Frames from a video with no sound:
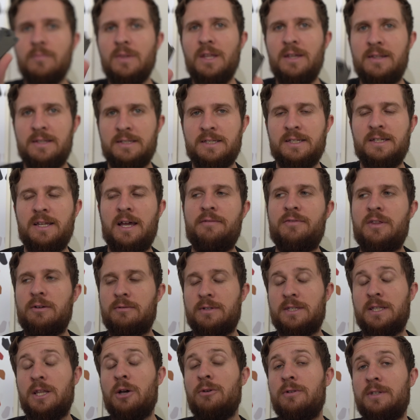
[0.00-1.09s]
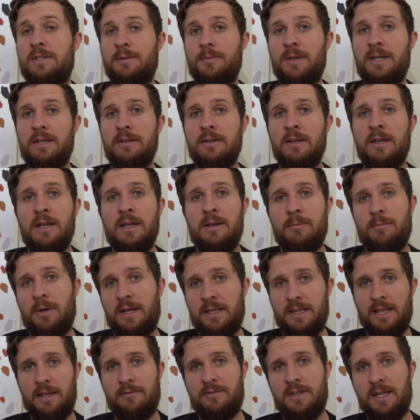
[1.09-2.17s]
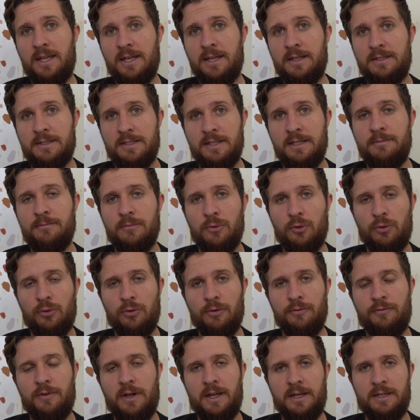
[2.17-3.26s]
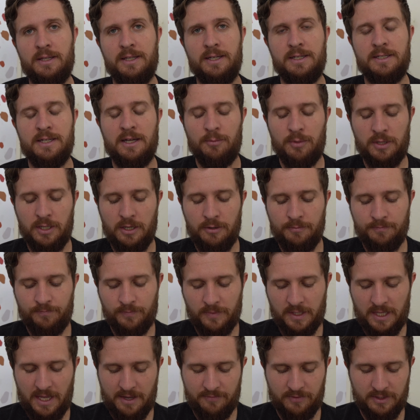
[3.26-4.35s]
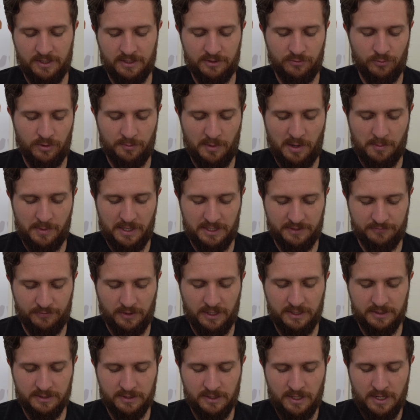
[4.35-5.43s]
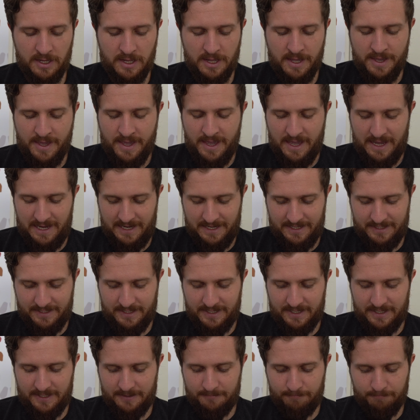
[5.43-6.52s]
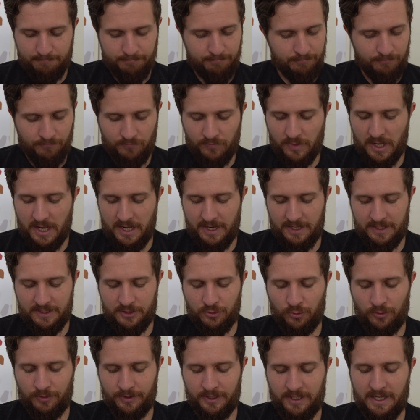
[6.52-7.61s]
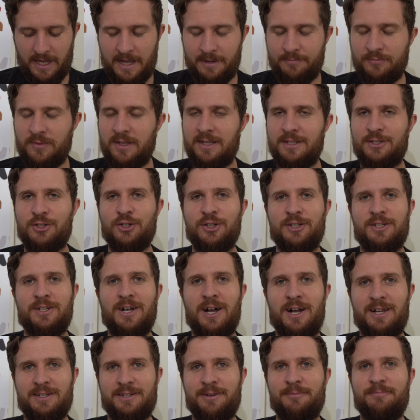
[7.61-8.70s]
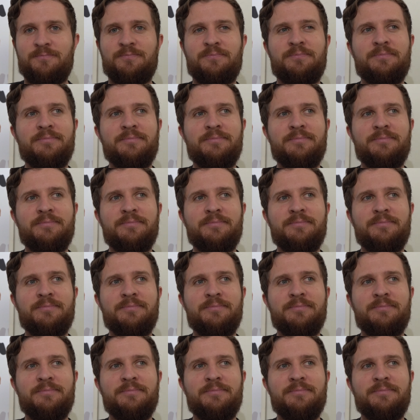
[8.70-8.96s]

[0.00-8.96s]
This is a knife that was loaned to me by Lefty EDC, who you'll find linked down below. Kevin is one of my best friends, and I adore the guy. He's just awesome.